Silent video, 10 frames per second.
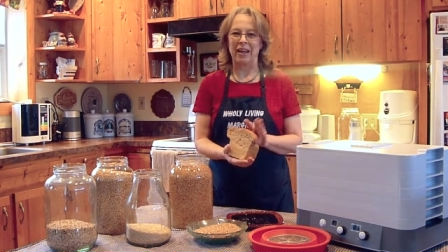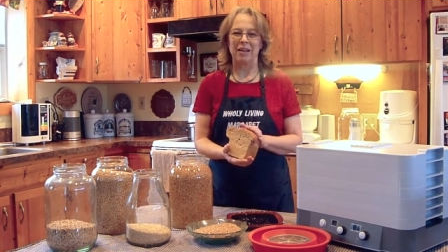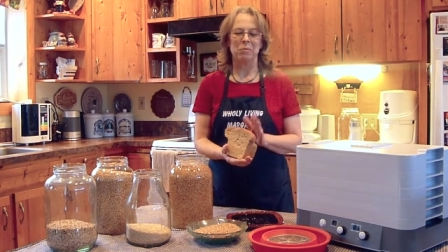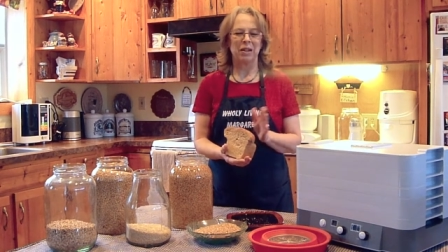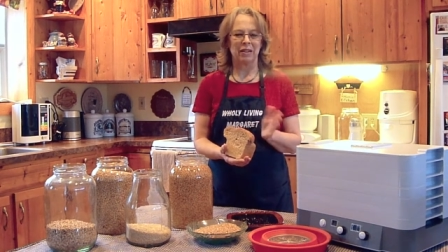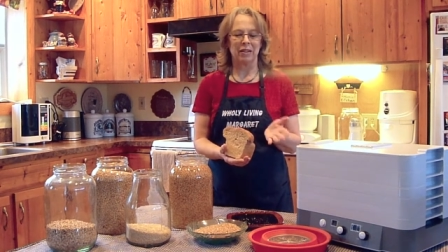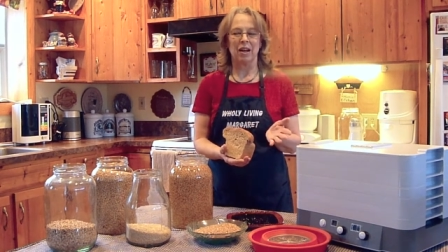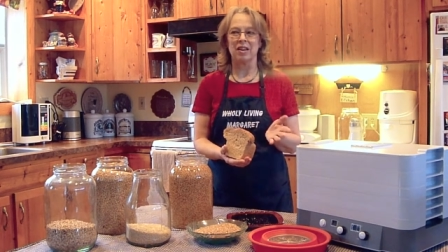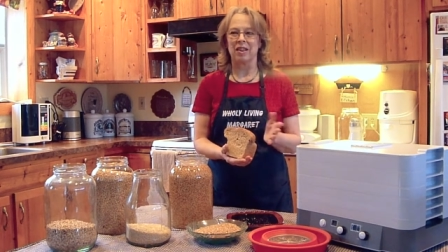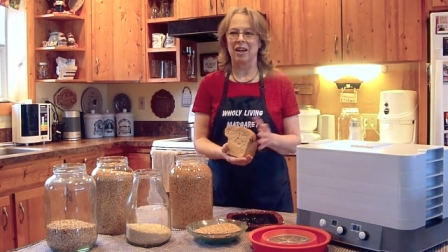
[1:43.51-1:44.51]
It'd be
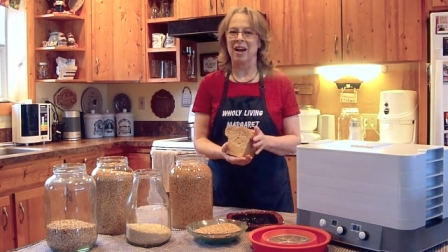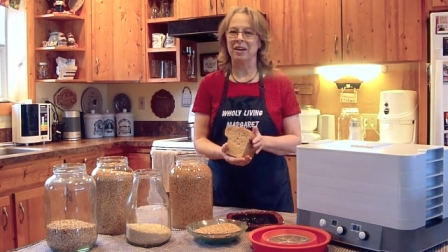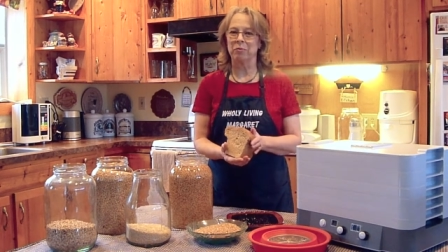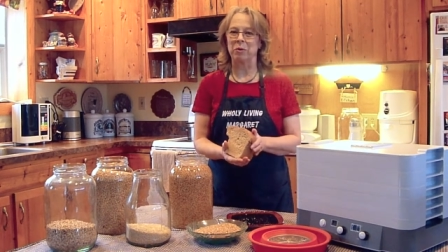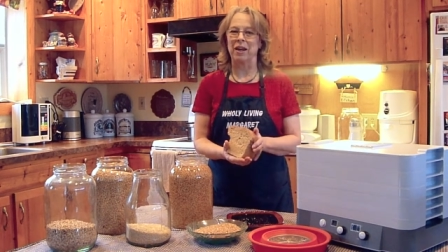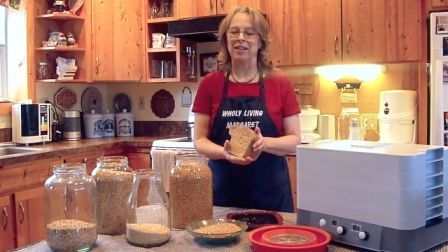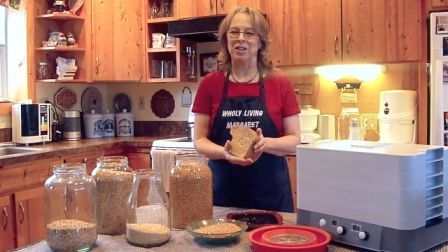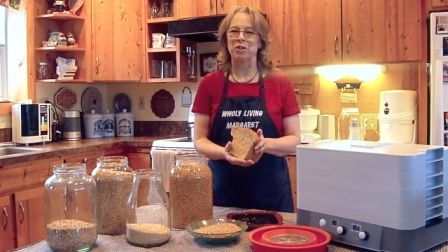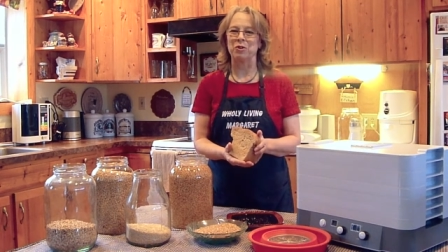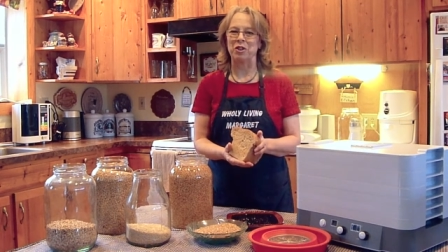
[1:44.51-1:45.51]
the kind of bread
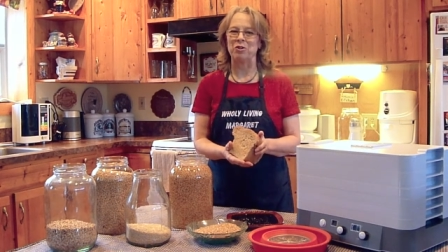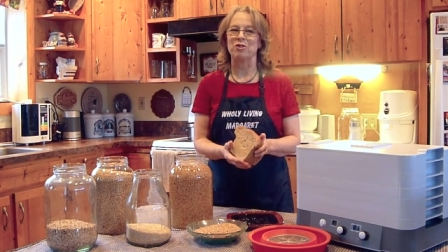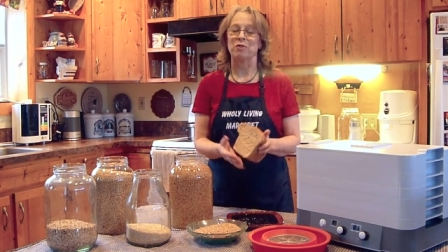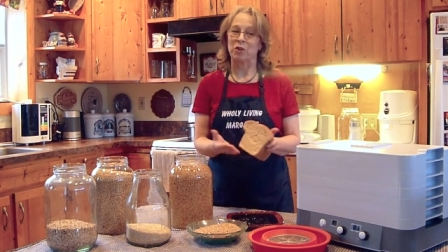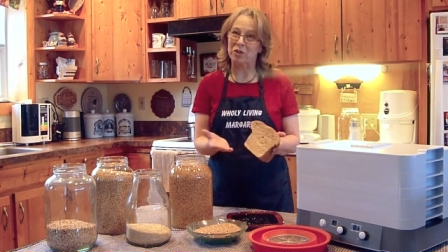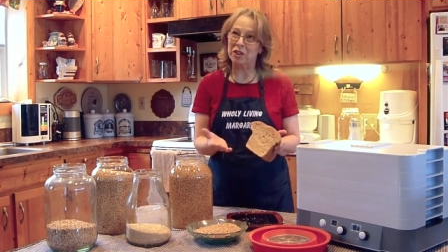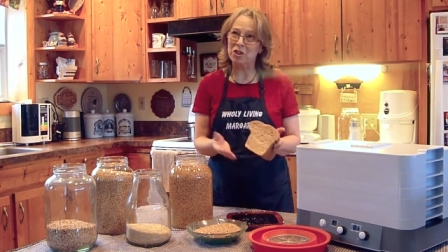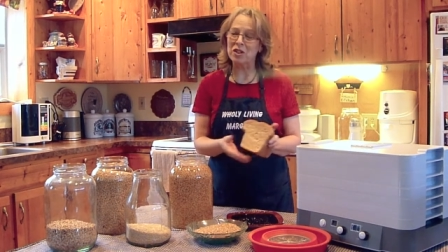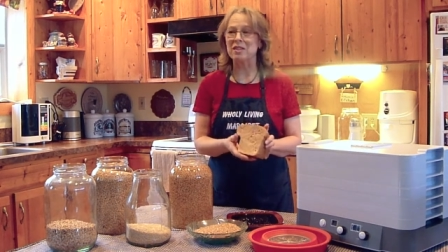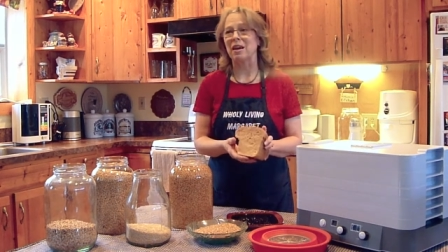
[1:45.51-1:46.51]
that you would use for grilled
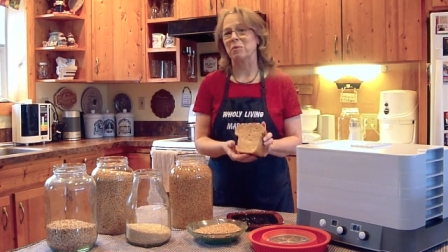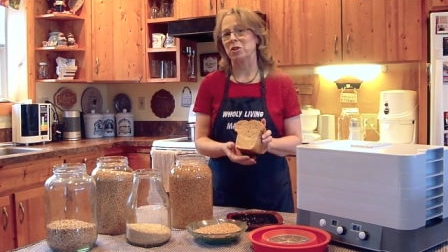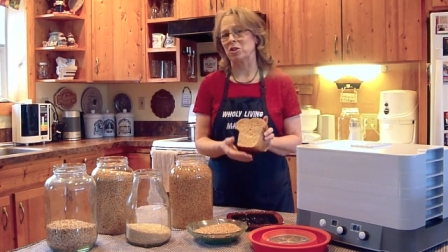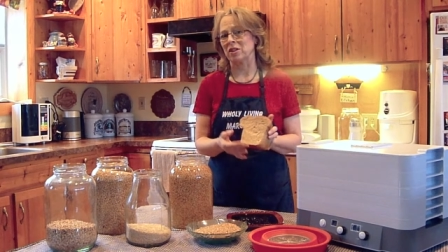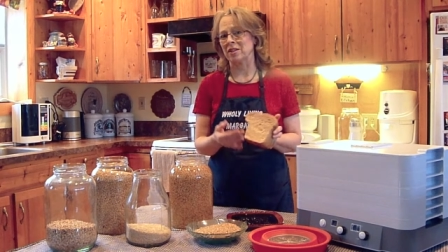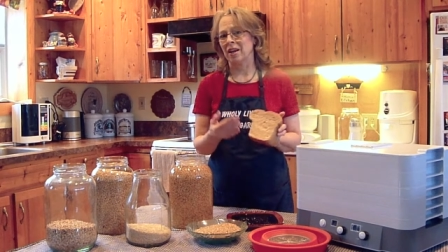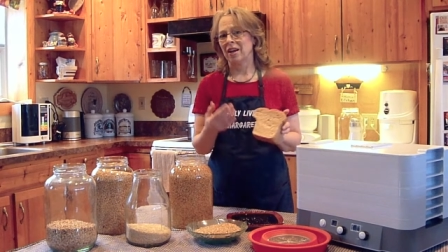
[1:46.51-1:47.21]
cheese sandwiches,